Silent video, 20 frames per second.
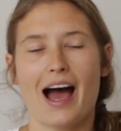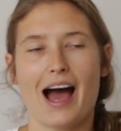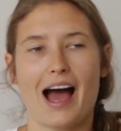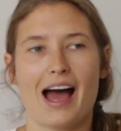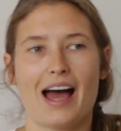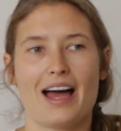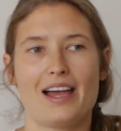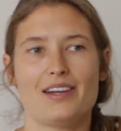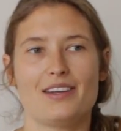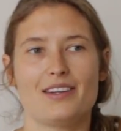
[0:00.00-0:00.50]

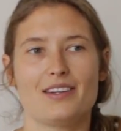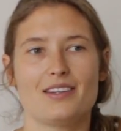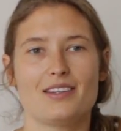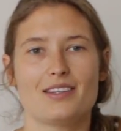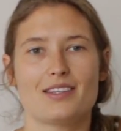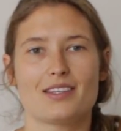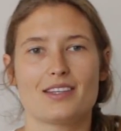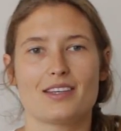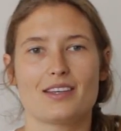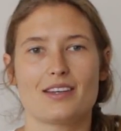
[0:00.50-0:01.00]

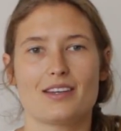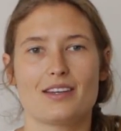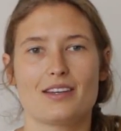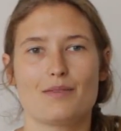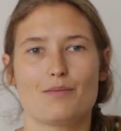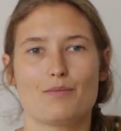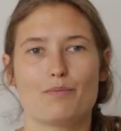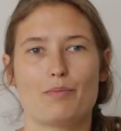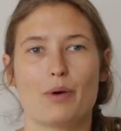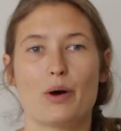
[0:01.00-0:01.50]
And
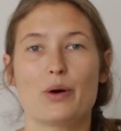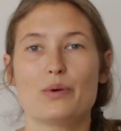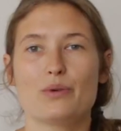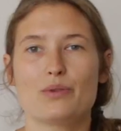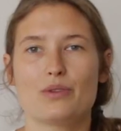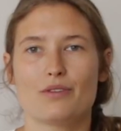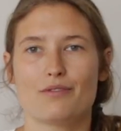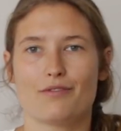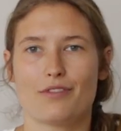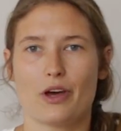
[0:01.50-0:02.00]

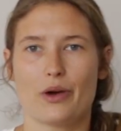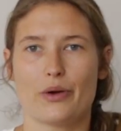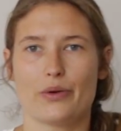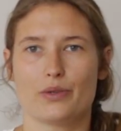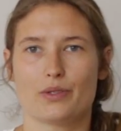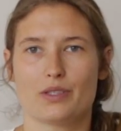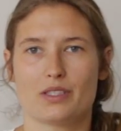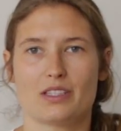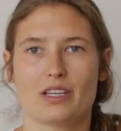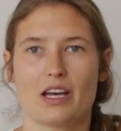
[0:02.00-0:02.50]
both of
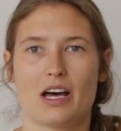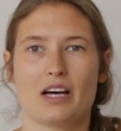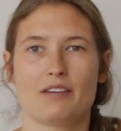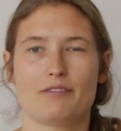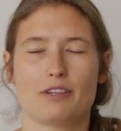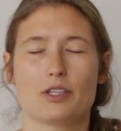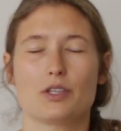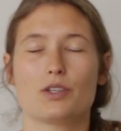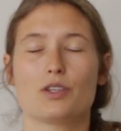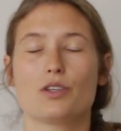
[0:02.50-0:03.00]
those serve
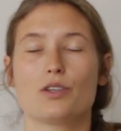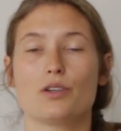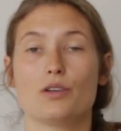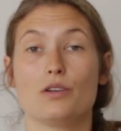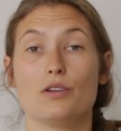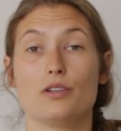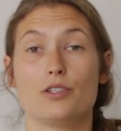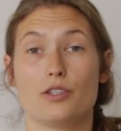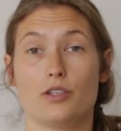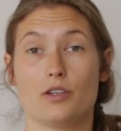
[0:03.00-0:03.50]
a
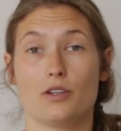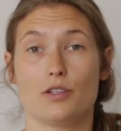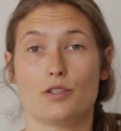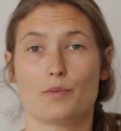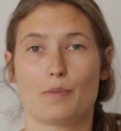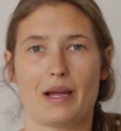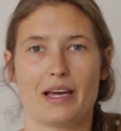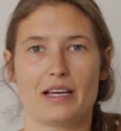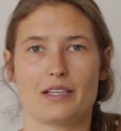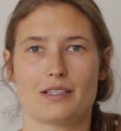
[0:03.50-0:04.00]

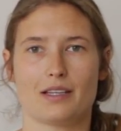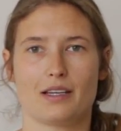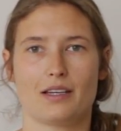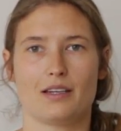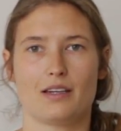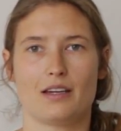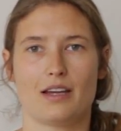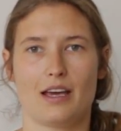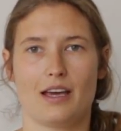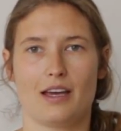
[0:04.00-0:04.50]
huge place
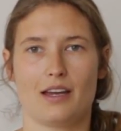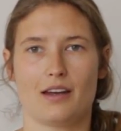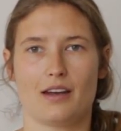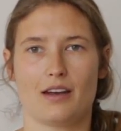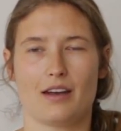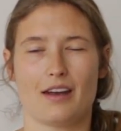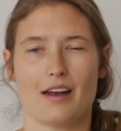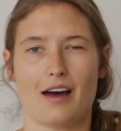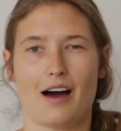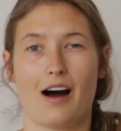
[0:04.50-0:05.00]

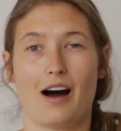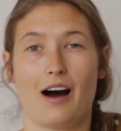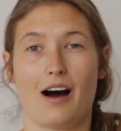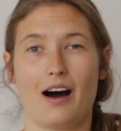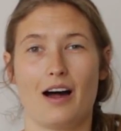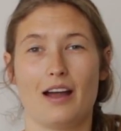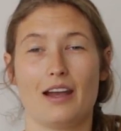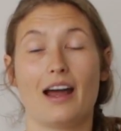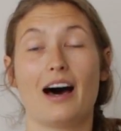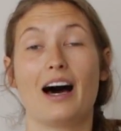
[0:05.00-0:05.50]
in
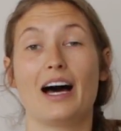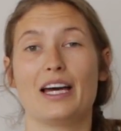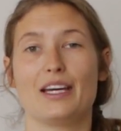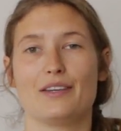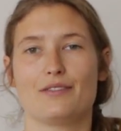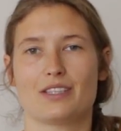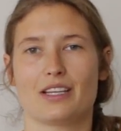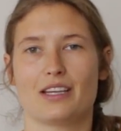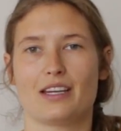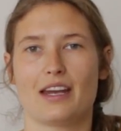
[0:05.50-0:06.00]
our
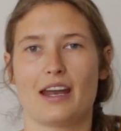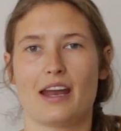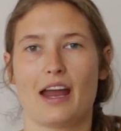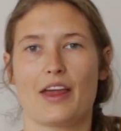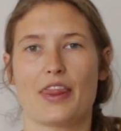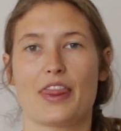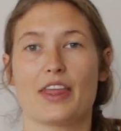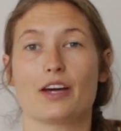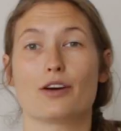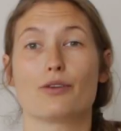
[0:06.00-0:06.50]
lives, and
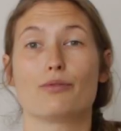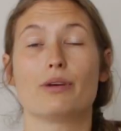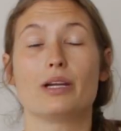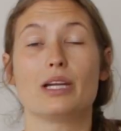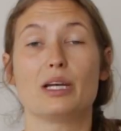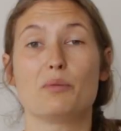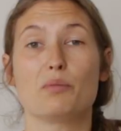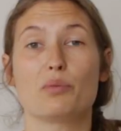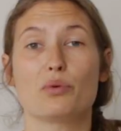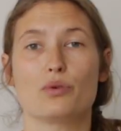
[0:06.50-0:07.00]
I think are
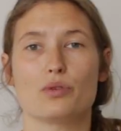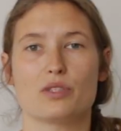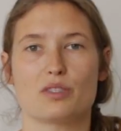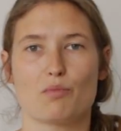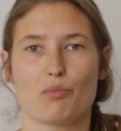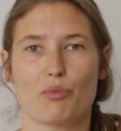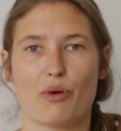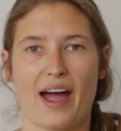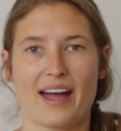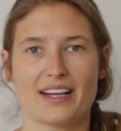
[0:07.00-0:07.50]
really
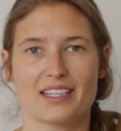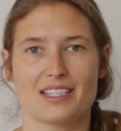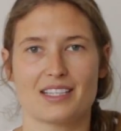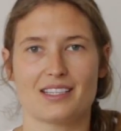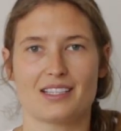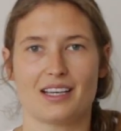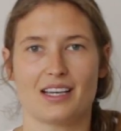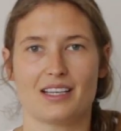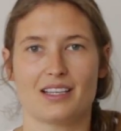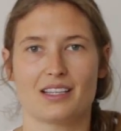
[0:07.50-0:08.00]
important
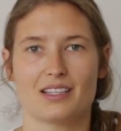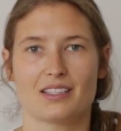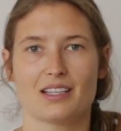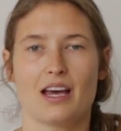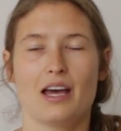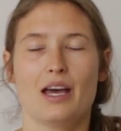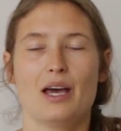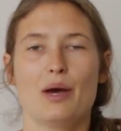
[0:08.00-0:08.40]
practices.